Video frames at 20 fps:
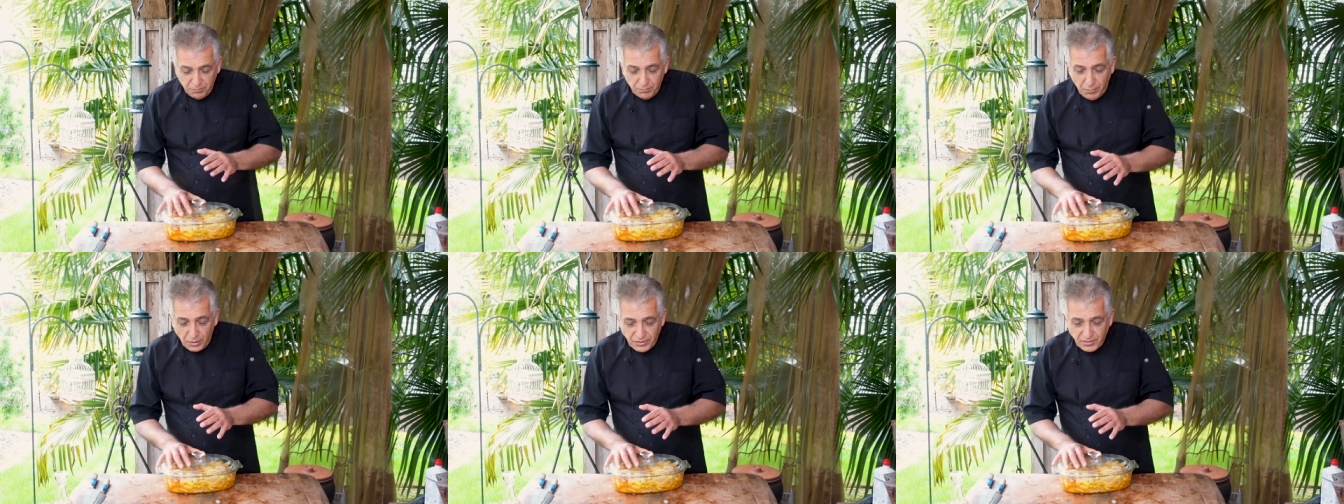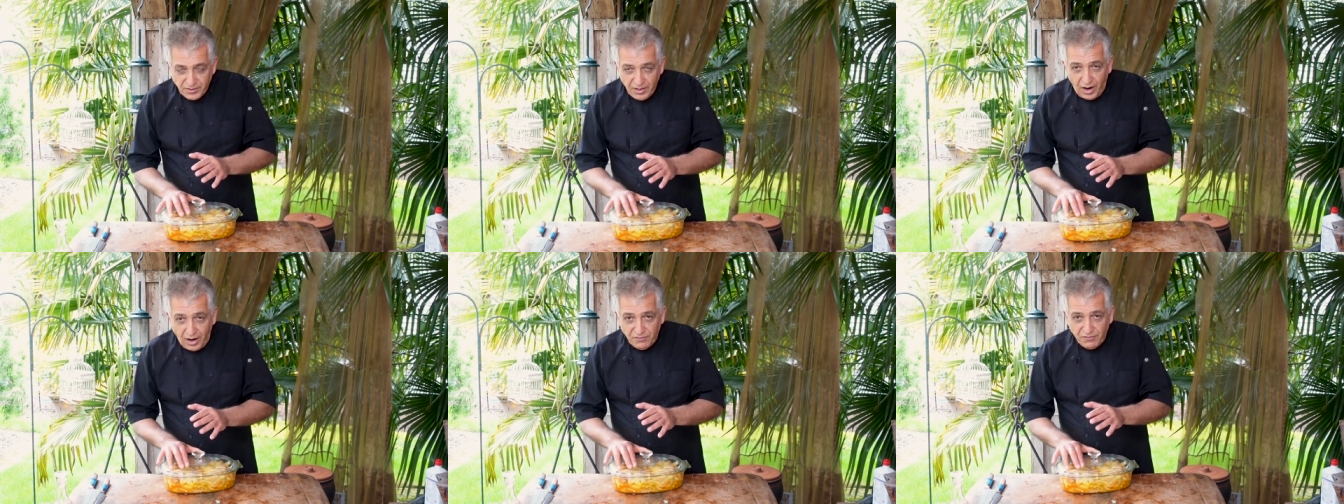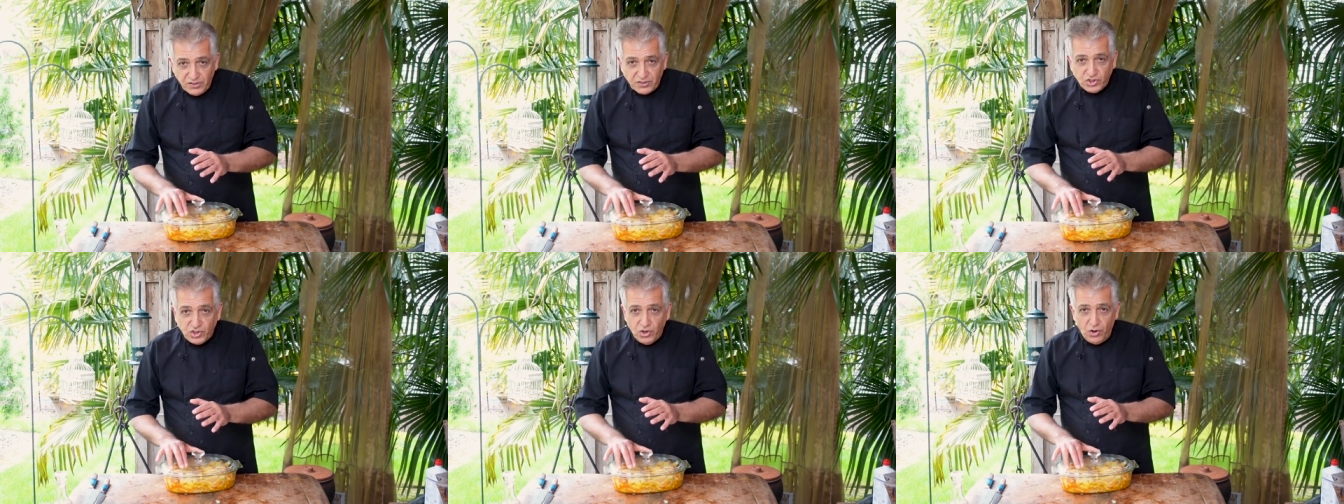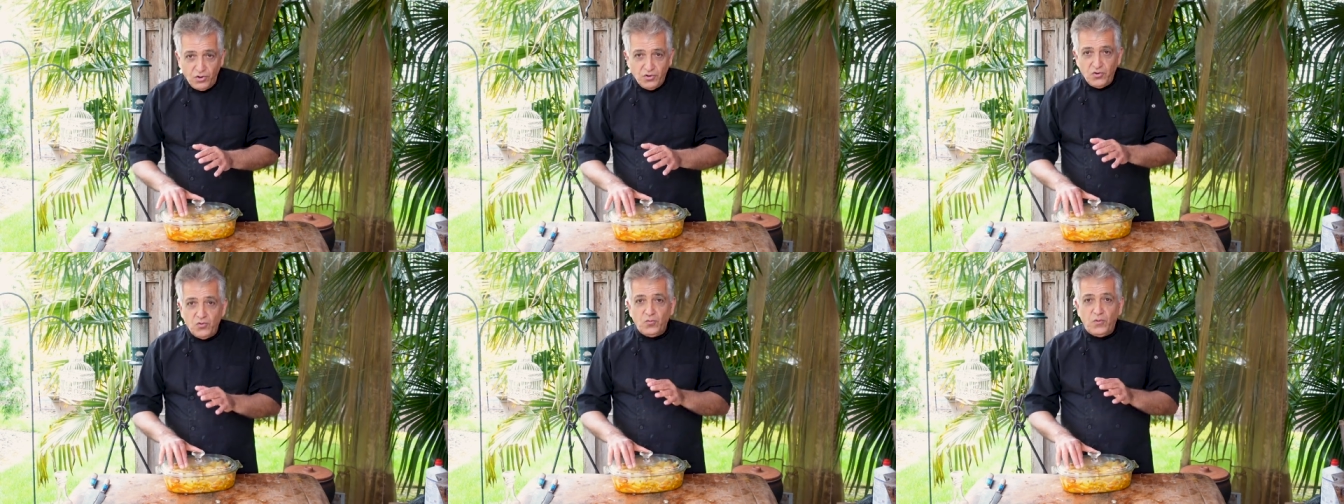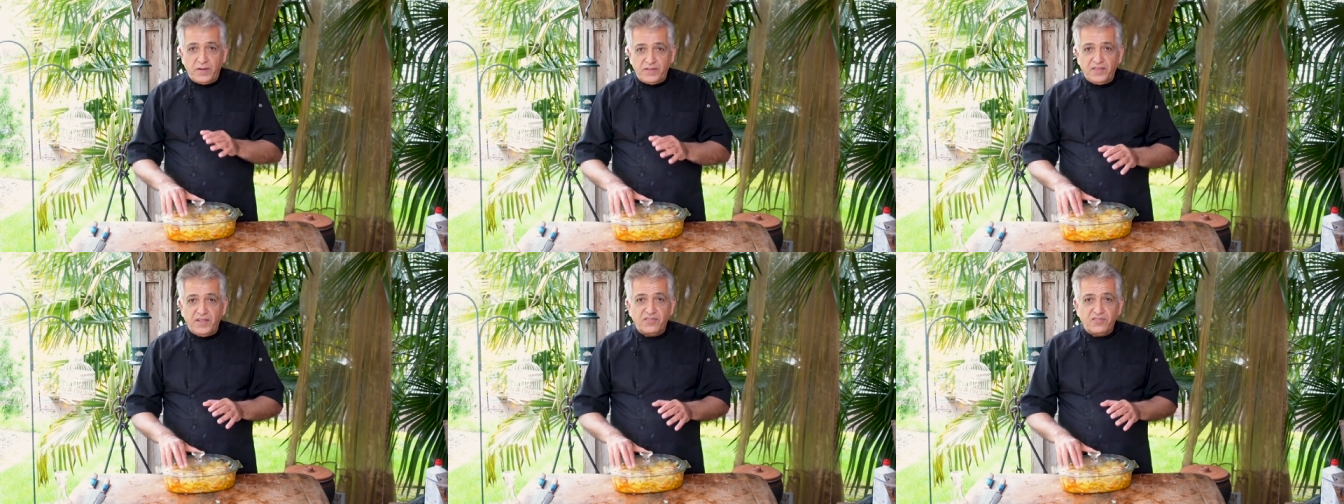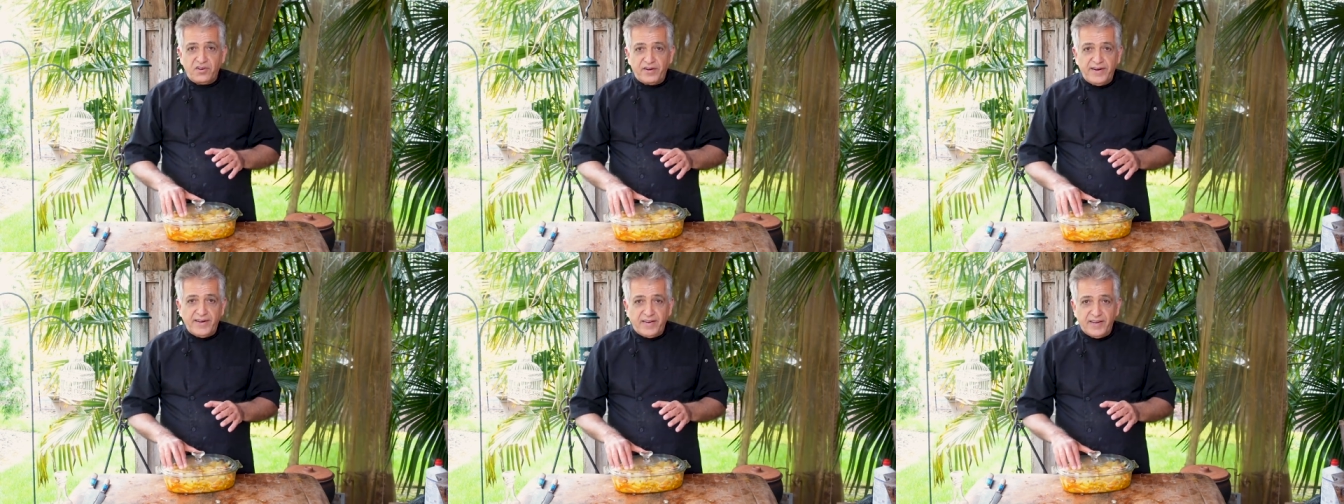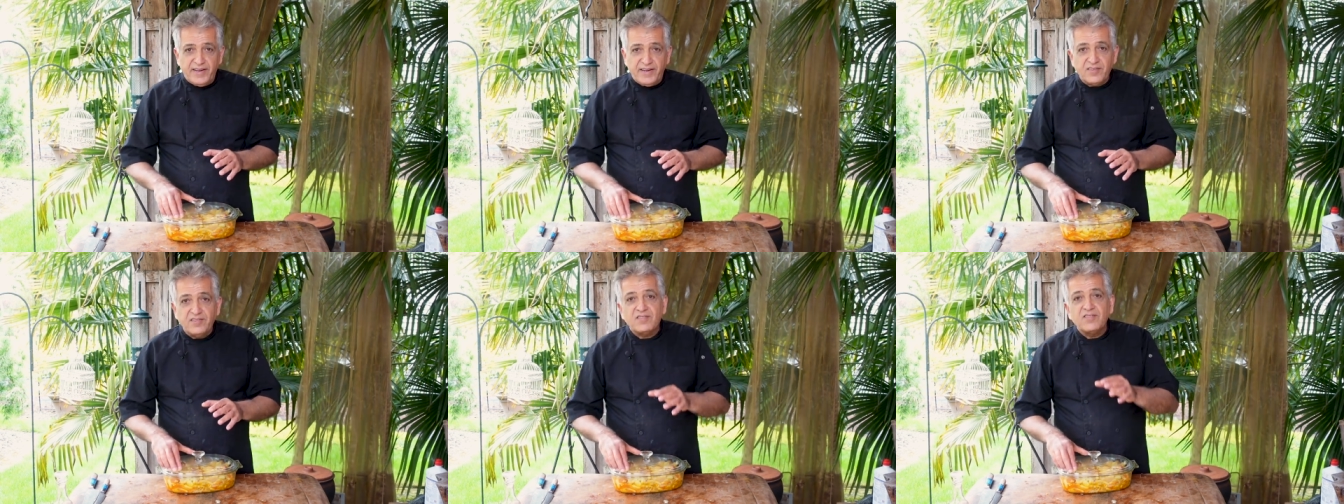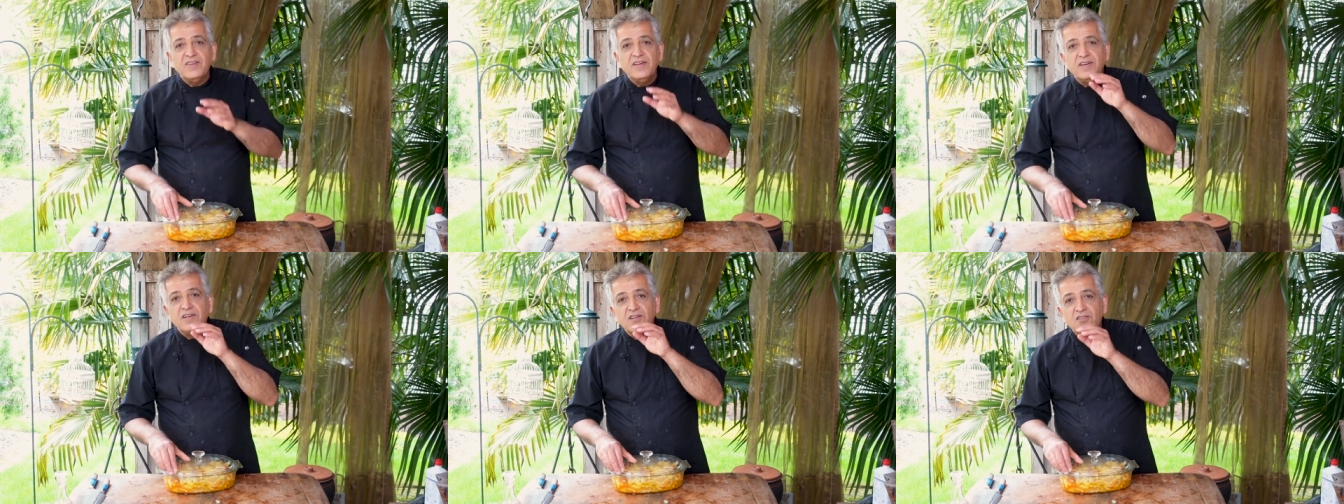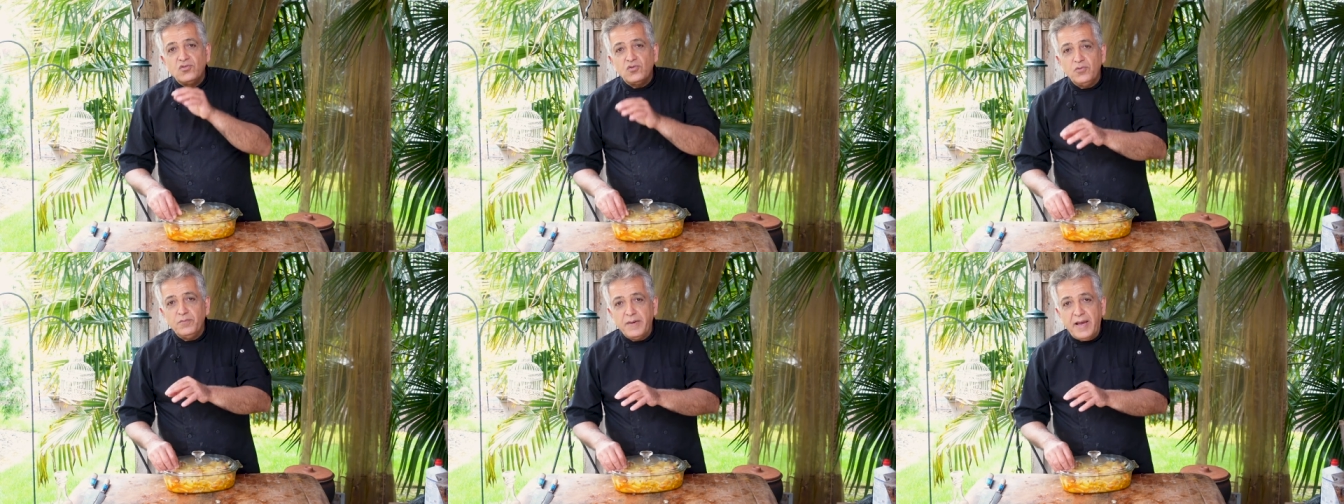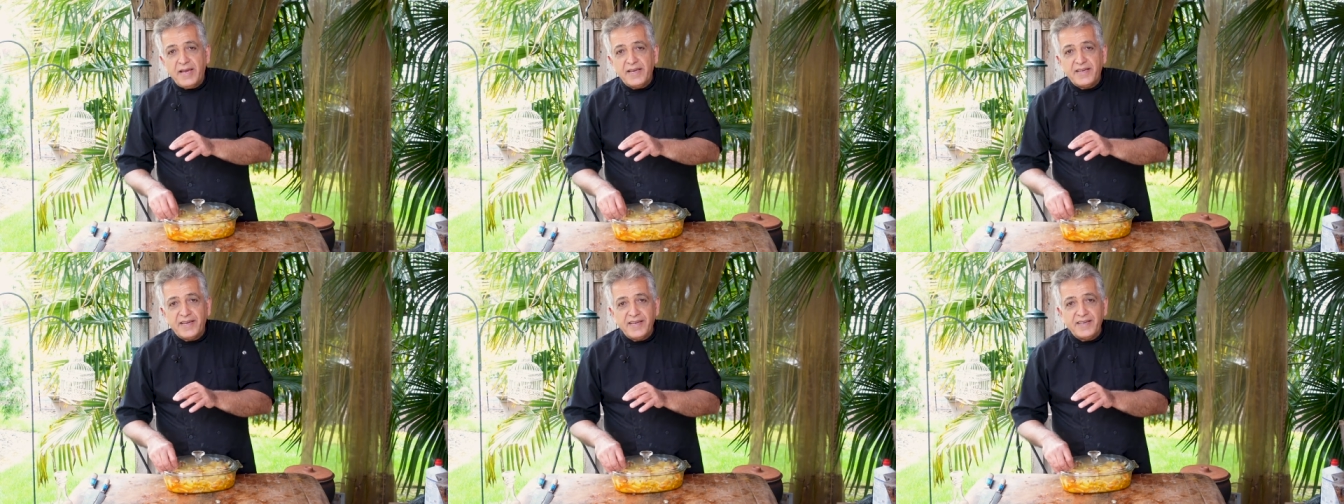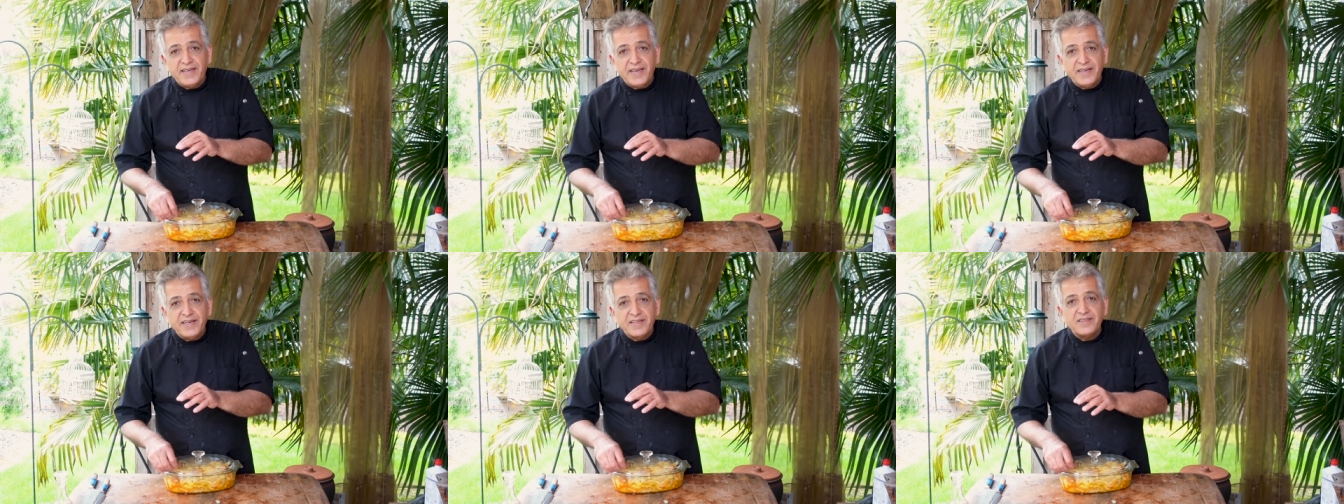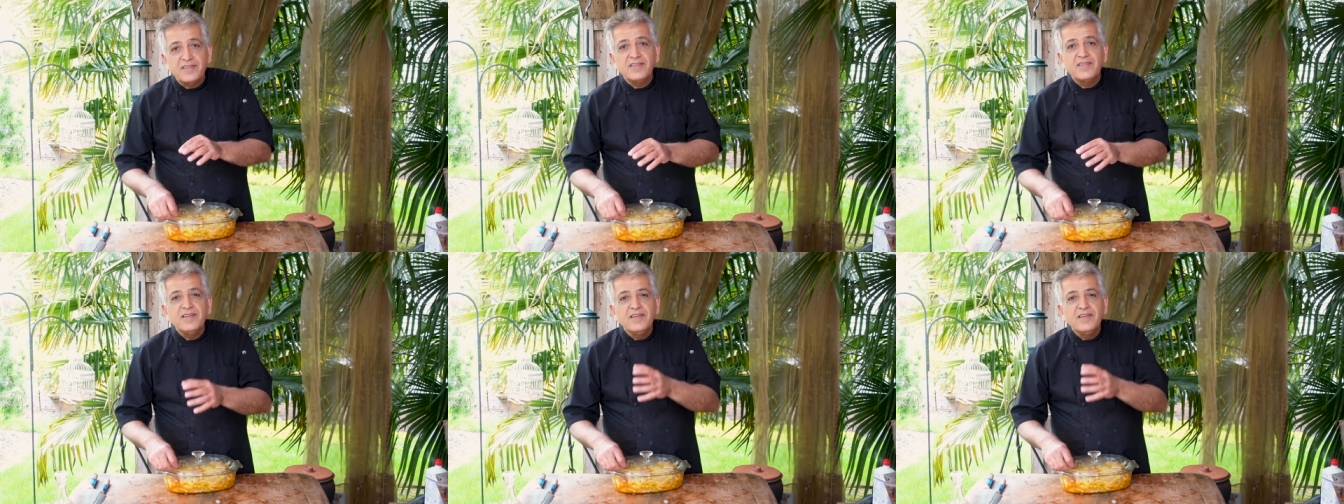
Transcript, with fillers: But I will show you what the trick is to making it